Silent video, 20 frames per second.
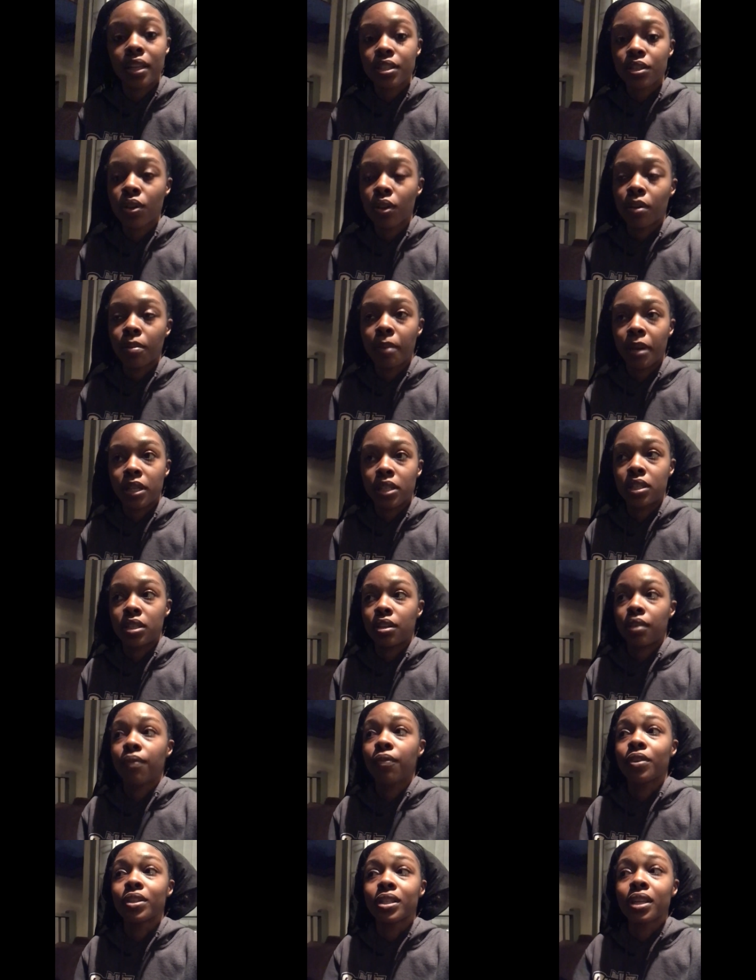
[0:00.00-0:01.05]
that's going to make the
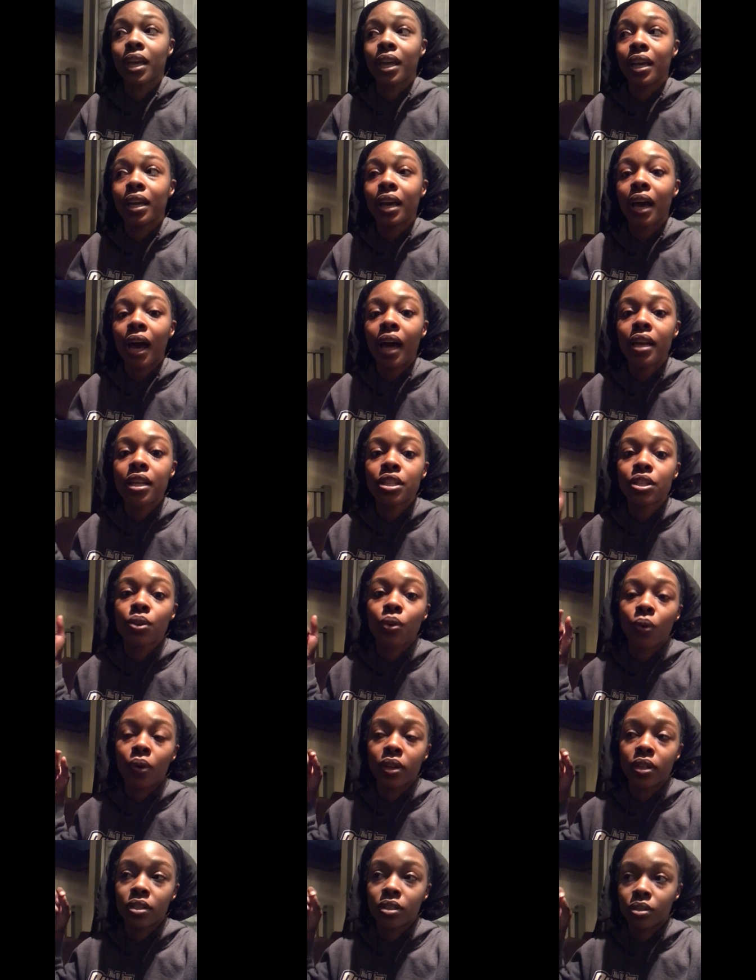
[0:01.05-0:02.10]
difference. And God is
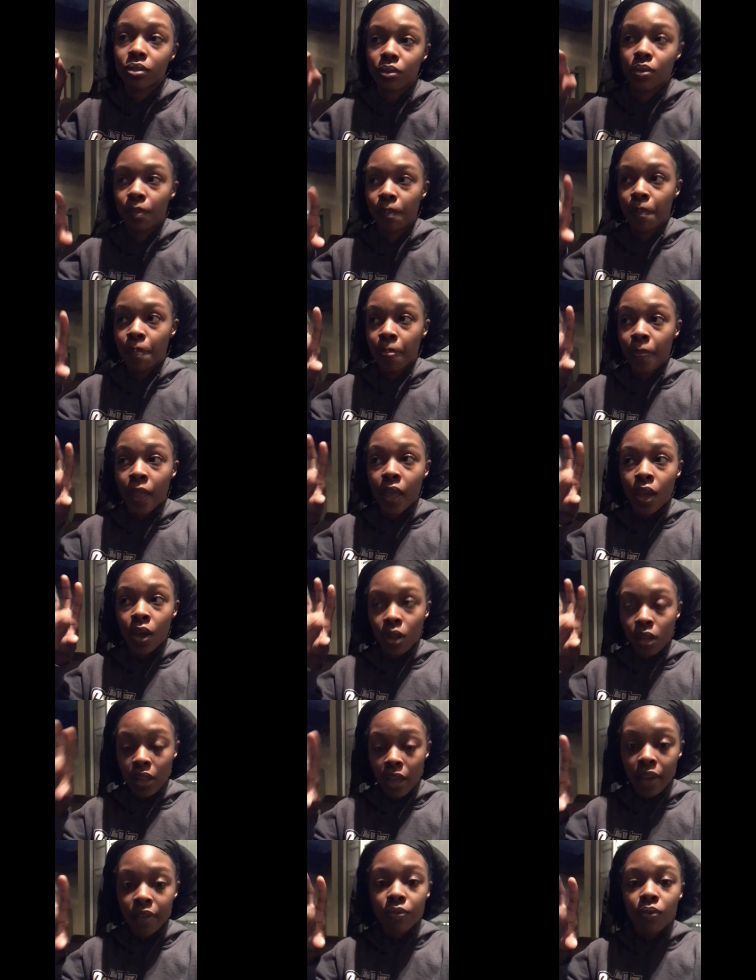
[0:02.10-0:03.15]
going to,
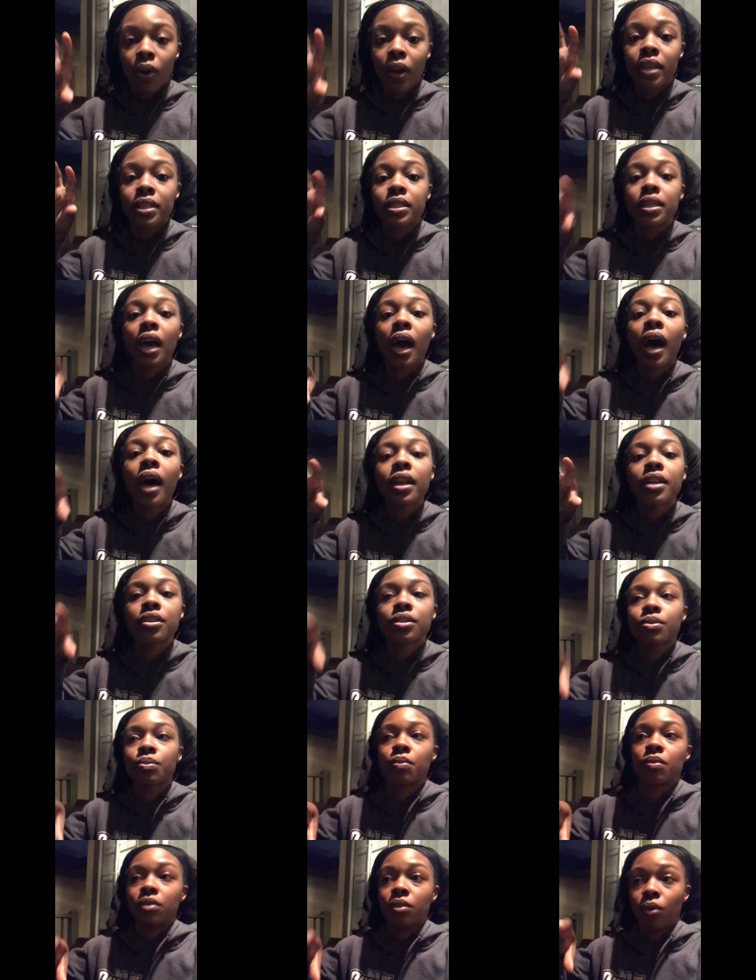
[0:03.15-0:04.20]
life wise, God
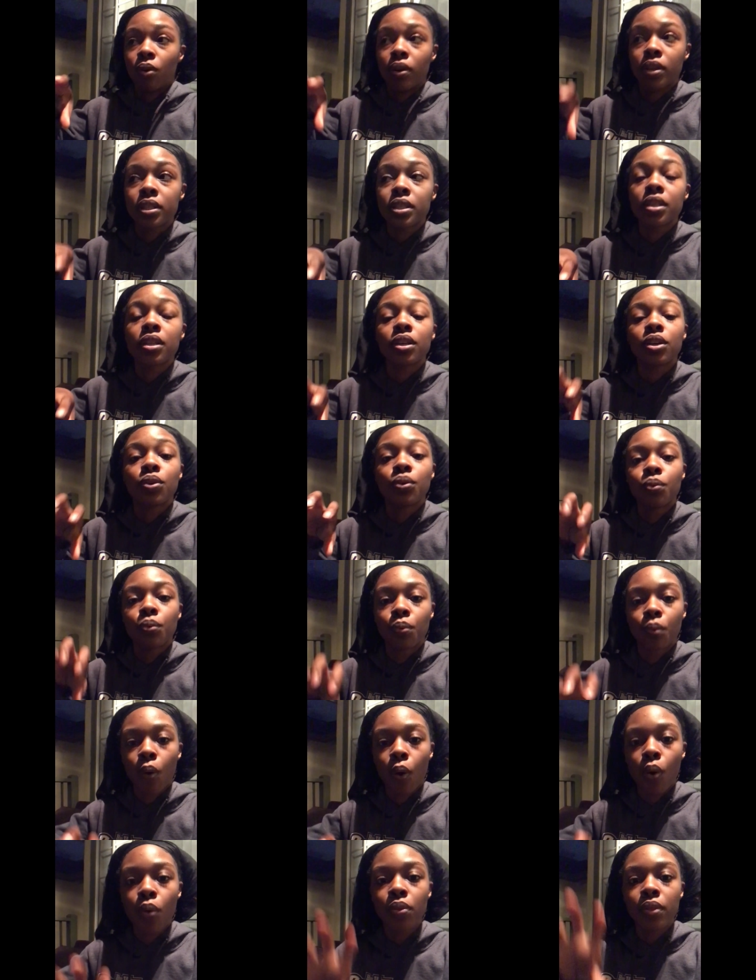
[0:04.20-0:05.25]
is going to
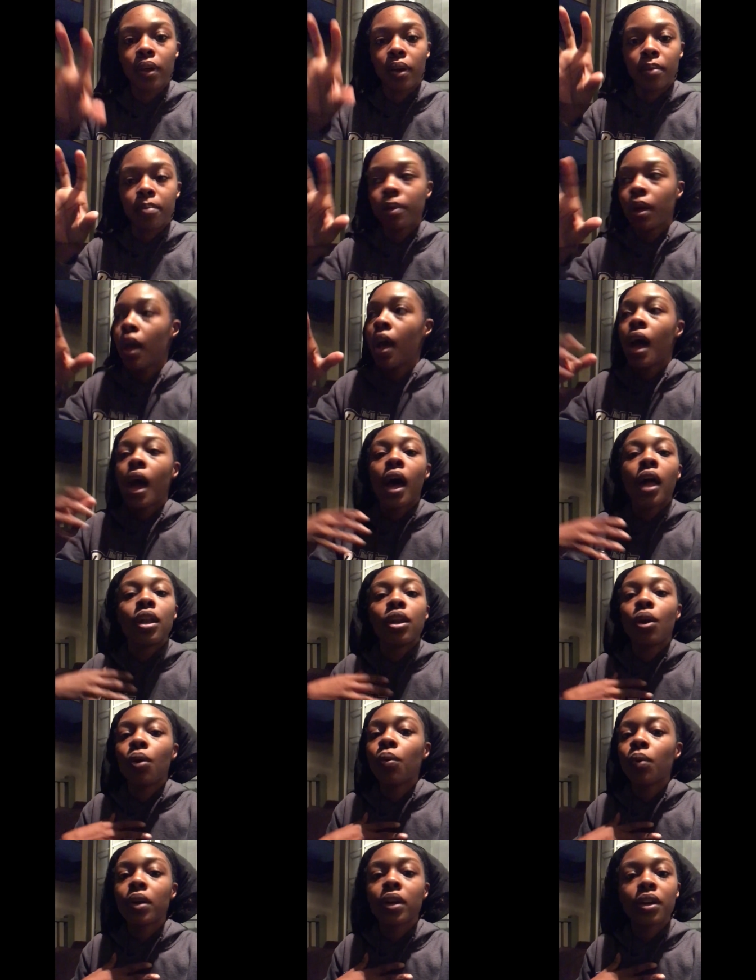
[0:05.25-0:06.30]
grow them.
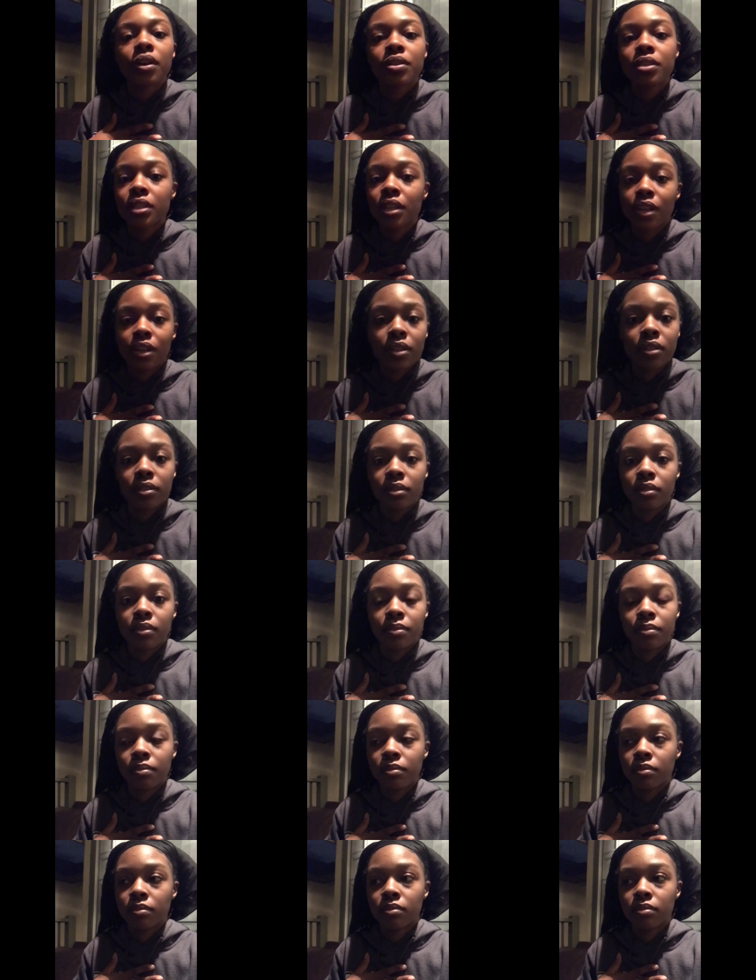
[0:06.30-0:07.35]
No one else can
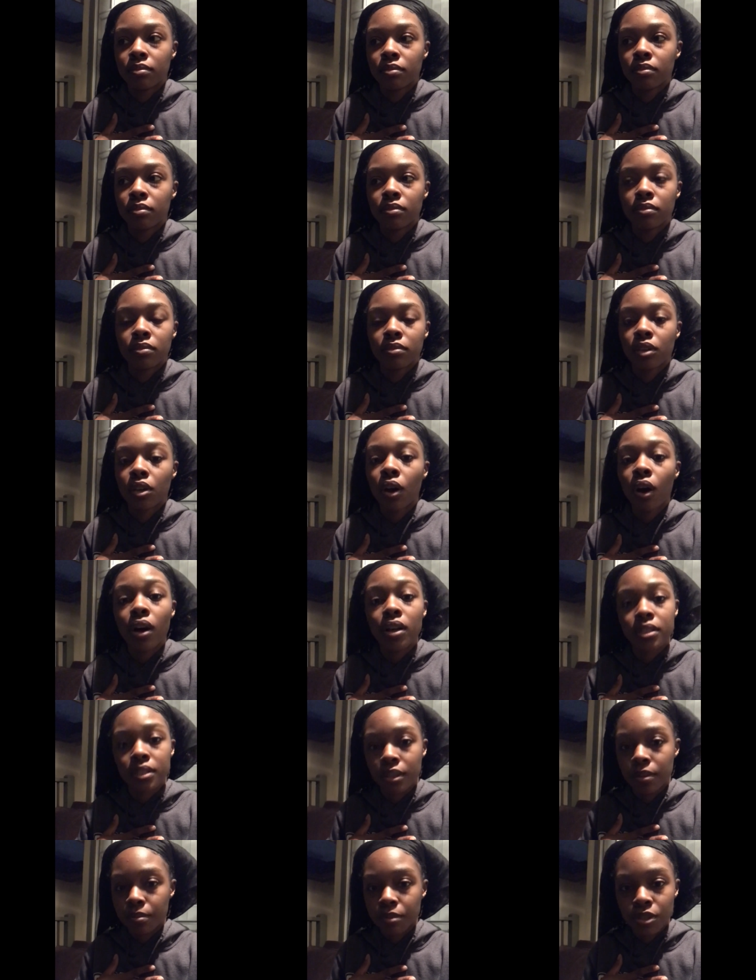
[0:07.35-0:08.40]

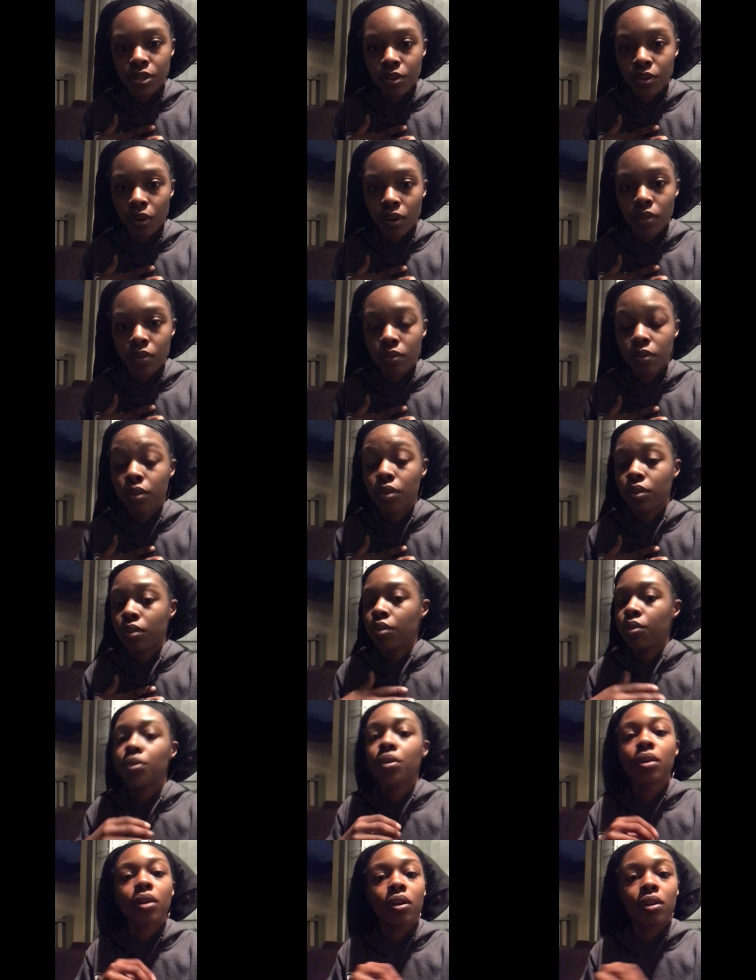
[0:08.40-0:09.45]
cause them to grow.
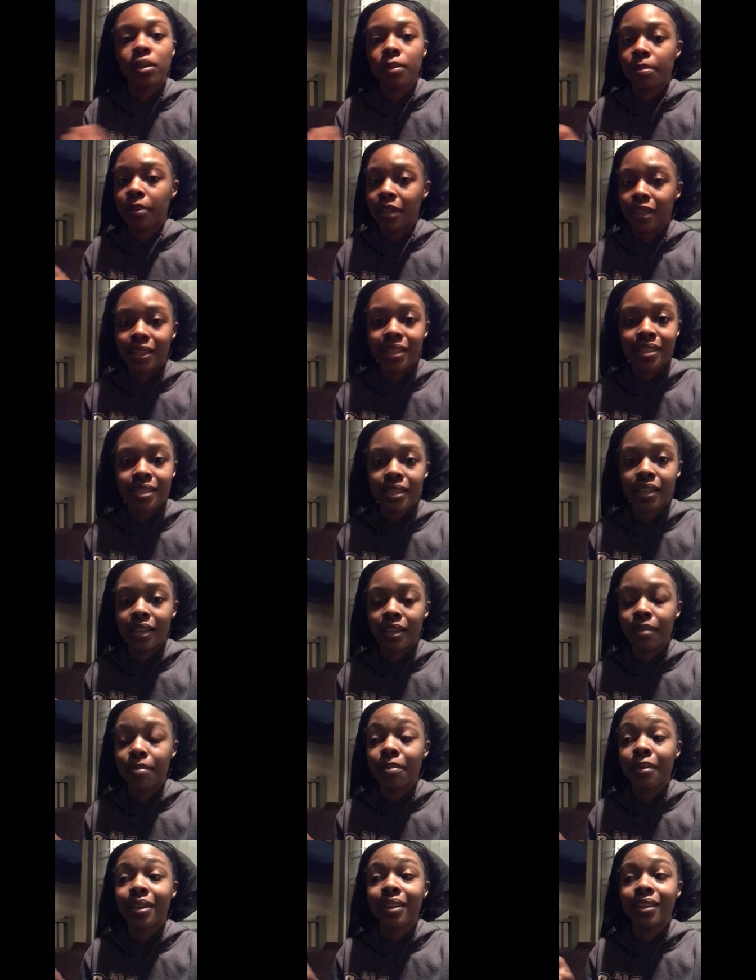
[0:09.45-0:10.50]
You can only plant the seed,
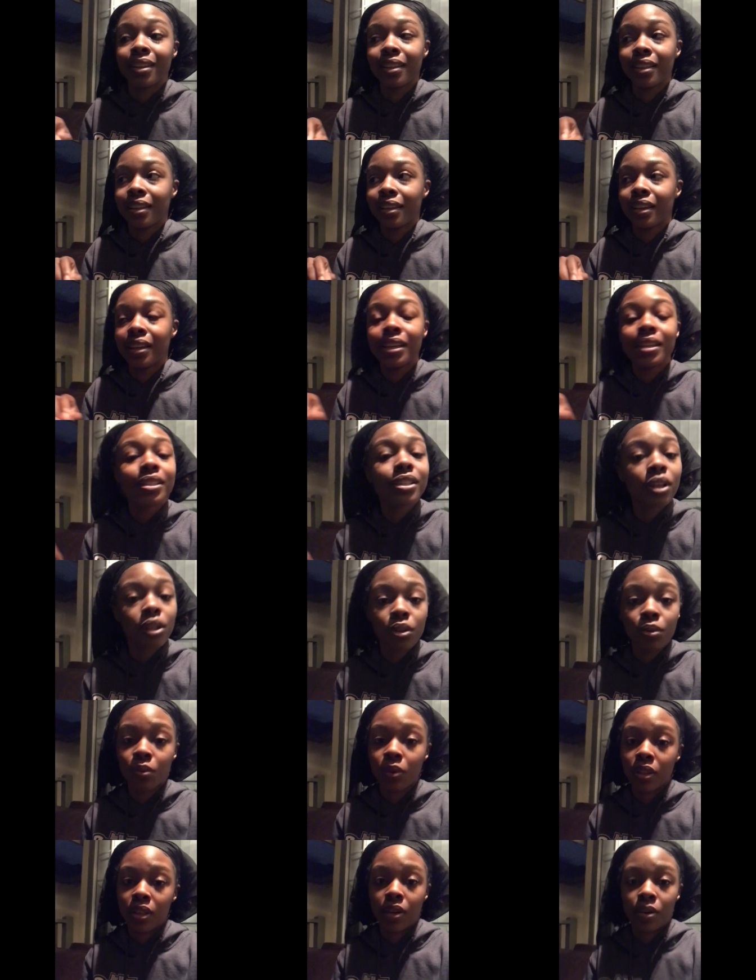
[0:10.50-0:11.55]
but He's the only
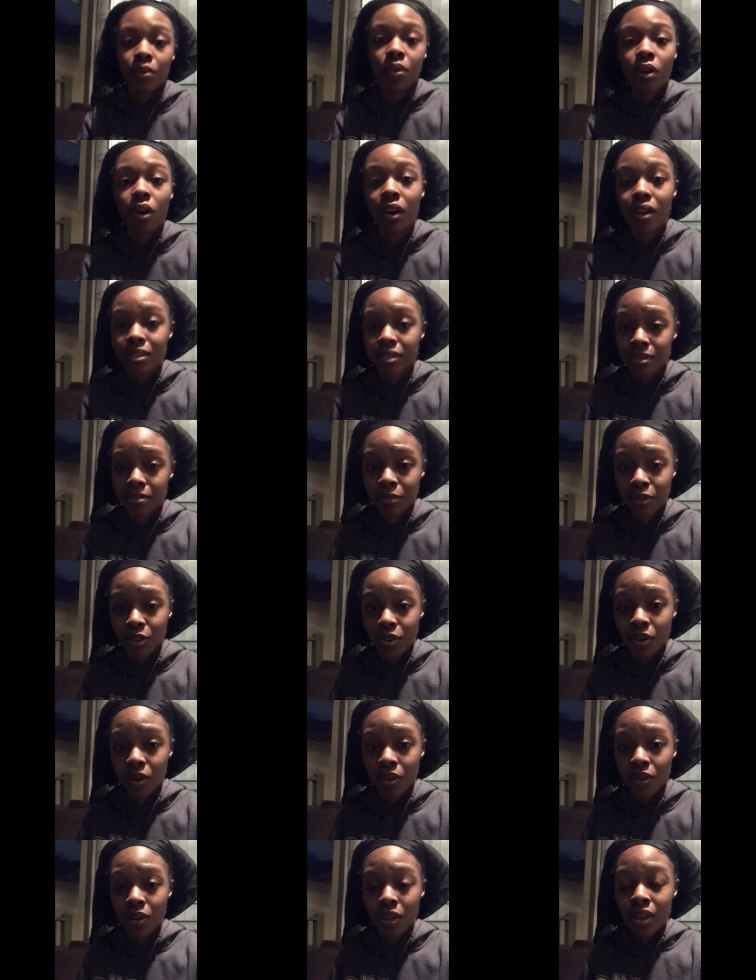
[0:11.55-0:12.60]
one that will cause them to
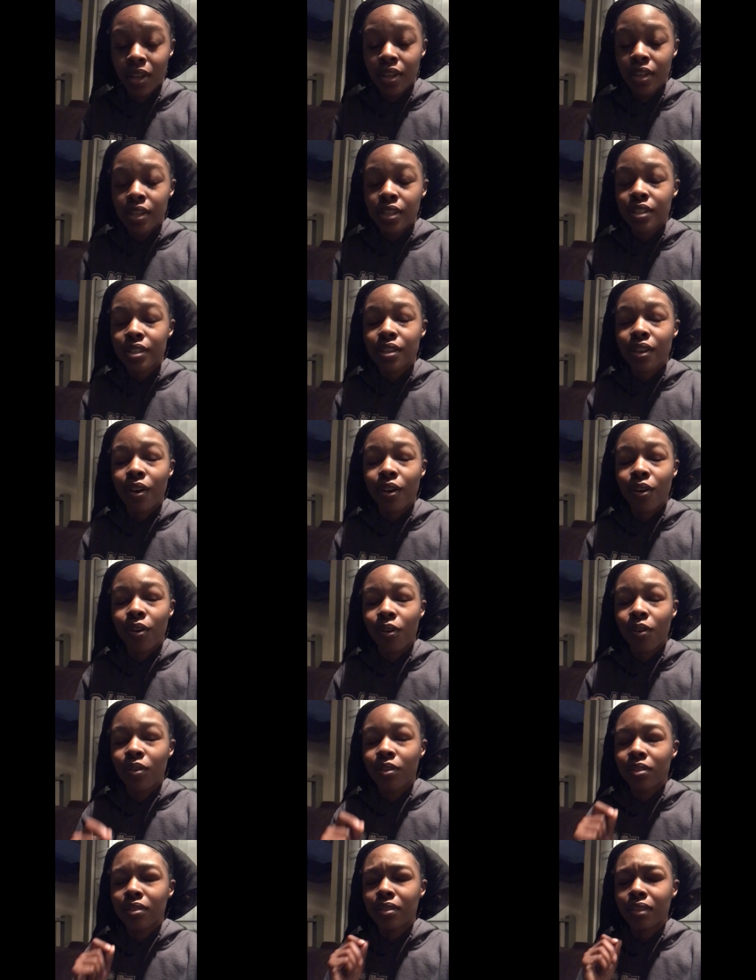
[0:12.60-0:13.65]
grow. So,
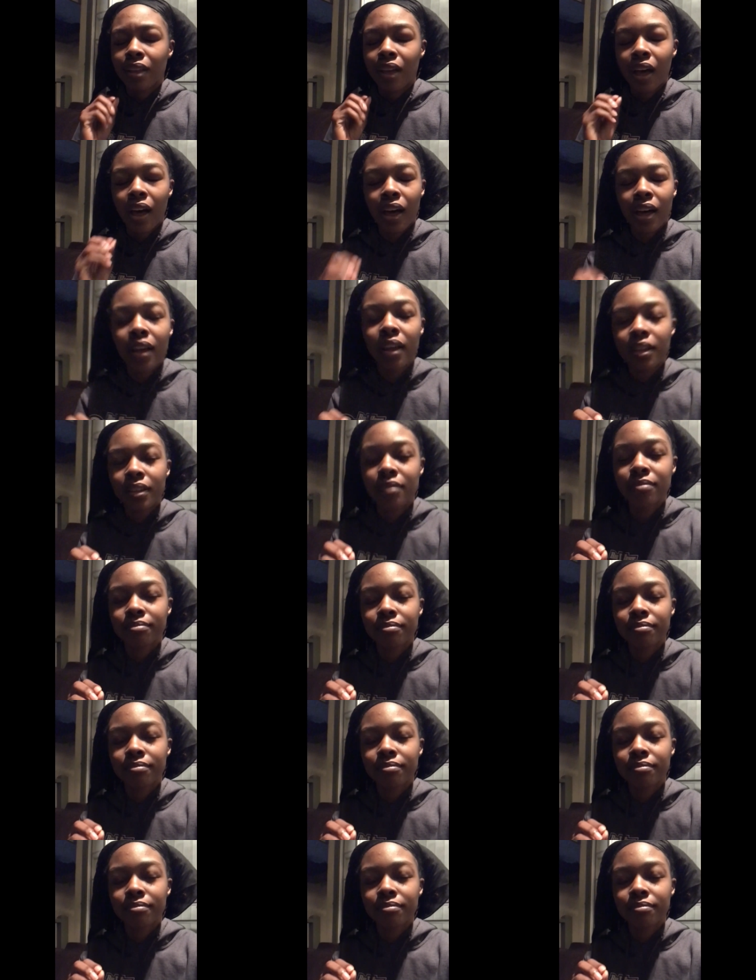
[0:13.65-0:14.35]
I,